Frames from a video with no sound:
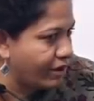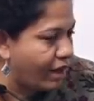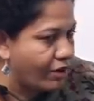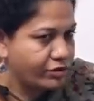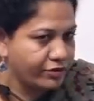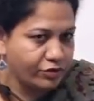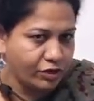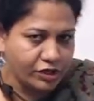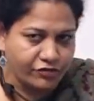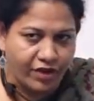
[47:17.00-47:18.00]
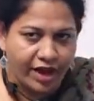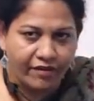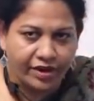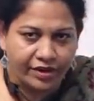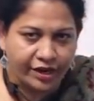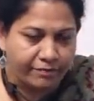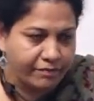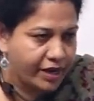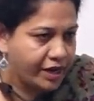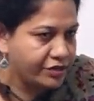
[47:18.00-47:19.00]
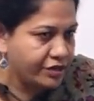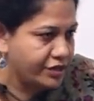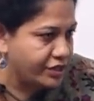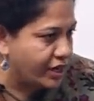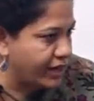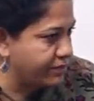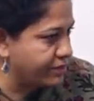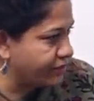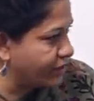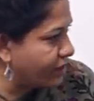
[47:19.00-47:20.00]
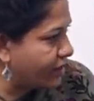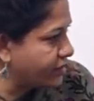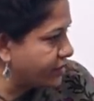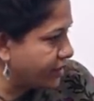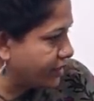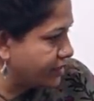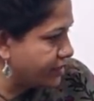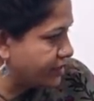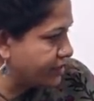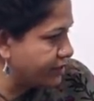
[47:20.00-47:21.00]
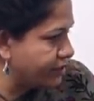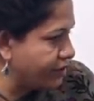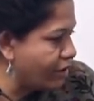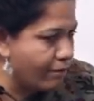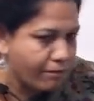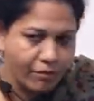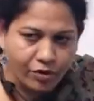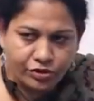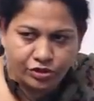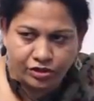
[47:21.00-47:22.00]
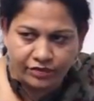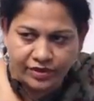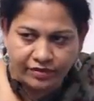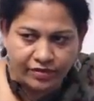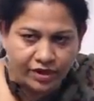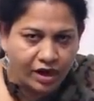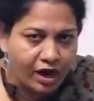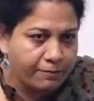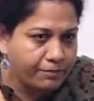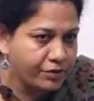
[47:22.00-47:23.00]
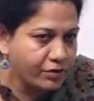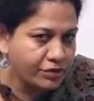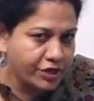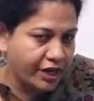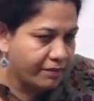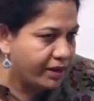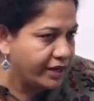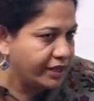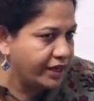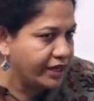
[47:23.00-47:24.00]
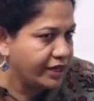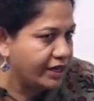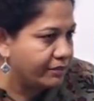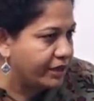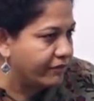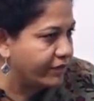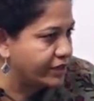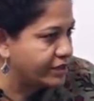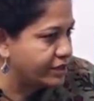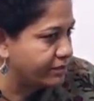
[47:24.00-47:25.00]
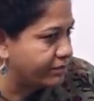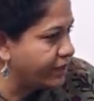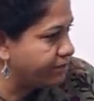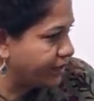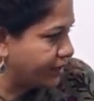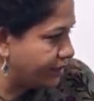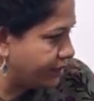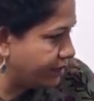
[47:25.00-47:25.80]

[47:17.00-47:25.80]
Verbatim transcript: Out of those 500 major tribes of the continent, most of them were uprooted by the incoming Western people.